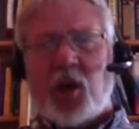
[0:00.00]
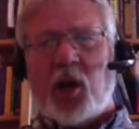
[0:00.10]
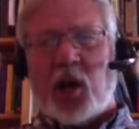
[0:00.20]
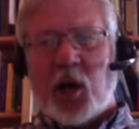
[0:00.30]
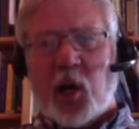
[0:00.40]

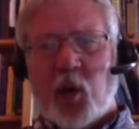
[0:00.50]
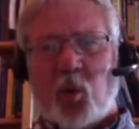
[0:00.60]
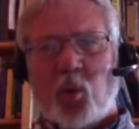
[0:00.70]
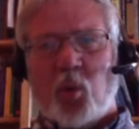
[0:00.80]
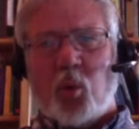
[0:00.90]
uh,
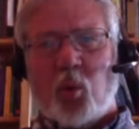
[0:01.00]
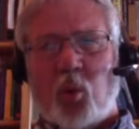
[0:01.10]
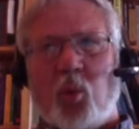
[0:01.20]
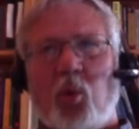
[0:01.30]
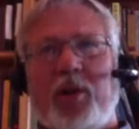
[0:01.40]

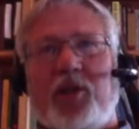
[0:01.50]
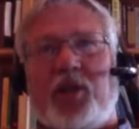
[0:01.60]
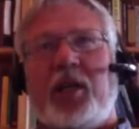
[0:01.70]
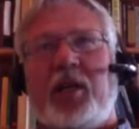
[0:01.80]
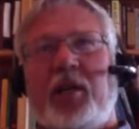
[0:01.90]

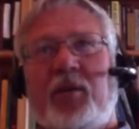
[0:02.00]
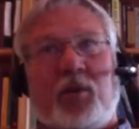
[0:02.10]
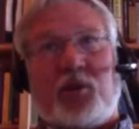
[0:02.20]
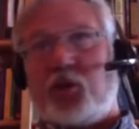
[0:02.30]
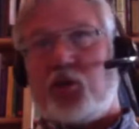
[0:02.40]
which
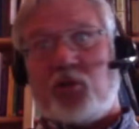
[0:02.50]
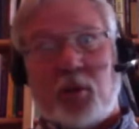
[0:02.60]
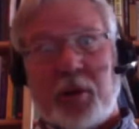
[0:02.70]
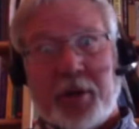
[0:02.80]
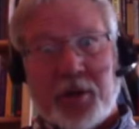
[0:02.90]
was
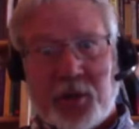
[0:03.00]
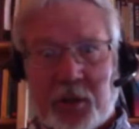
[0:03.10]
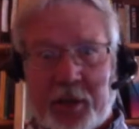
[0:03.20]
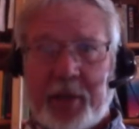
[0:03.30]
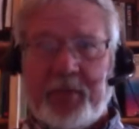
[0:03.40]
destroying
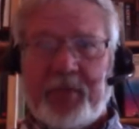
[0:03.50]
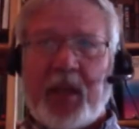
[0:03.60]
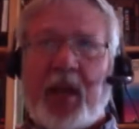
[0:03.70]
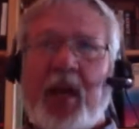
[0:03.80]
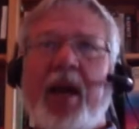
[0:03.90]
Syria.
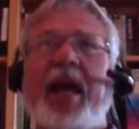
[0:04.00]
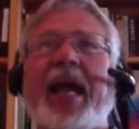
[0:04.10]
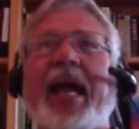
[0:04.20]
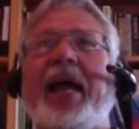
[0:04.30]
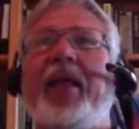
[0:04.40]

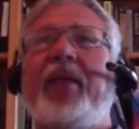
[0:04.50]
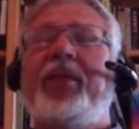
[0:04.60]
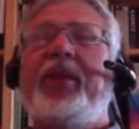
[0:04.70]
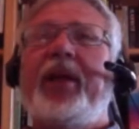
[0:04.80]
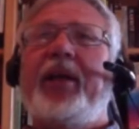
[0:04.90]

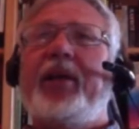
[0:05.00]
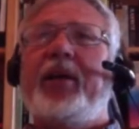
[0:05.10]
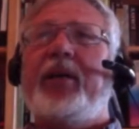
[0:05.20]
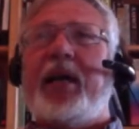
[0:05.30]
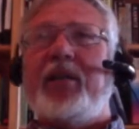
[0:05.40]
And uh,
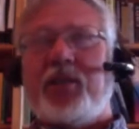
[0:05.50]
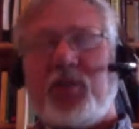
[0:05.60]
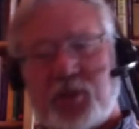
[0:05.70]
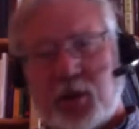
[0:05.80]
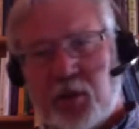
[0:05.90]
the ISIS
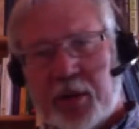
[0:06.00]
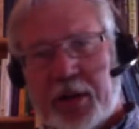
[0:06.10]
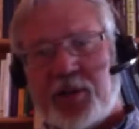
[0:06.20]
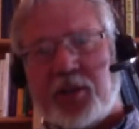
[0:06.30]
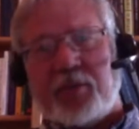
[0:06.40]
is a
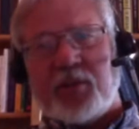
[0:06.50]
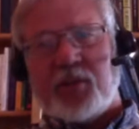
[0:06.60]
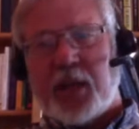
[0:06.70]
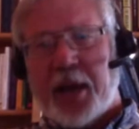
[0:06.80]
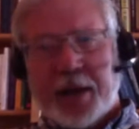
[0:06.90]
creation of the
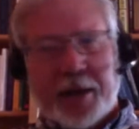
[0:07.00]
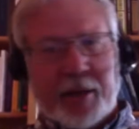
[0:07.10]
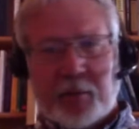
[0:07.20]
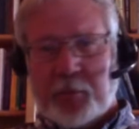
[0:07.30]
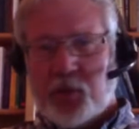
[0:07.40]
CIA
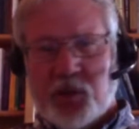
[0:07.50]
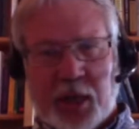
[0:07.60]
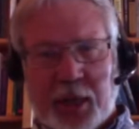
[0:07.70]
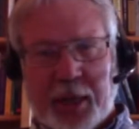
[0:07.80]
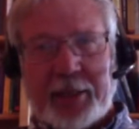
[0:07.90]
and the
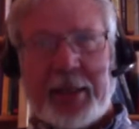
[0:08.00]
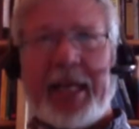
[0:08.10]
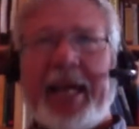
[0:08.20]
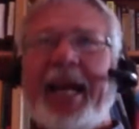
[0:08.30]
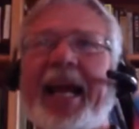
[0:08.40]
Mossad.
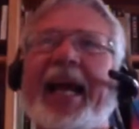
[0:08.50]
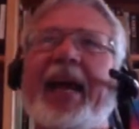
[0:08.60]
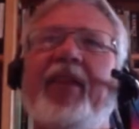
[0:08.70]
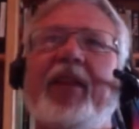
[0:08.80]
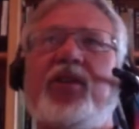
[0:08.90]
Yeah.
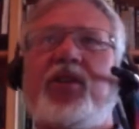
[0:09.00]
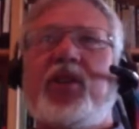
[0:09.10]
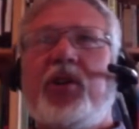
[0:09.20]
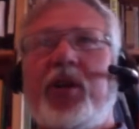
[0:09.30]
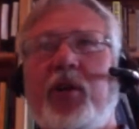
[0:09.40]
And that
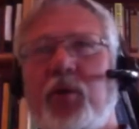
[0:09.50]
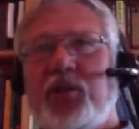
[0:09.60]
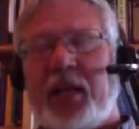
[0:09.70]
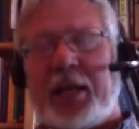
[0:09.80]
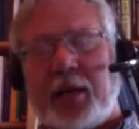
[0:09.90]
Syria was
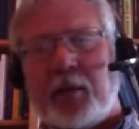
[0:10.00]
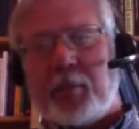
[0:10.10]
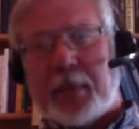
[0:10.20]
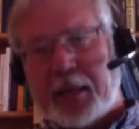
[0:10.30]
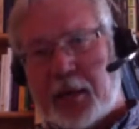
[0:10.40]
an
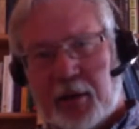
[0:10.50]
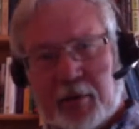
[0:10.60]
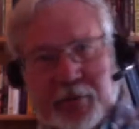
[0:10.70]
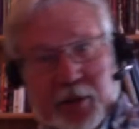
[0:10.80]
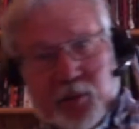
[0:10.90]
enemy
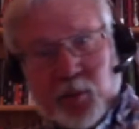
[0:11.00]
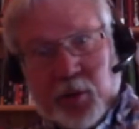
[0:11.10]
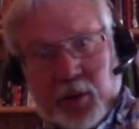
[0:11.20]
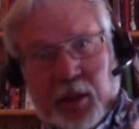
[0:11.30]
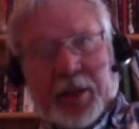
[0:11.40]
of
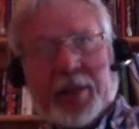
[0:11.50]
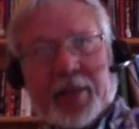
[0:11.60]
Israel and the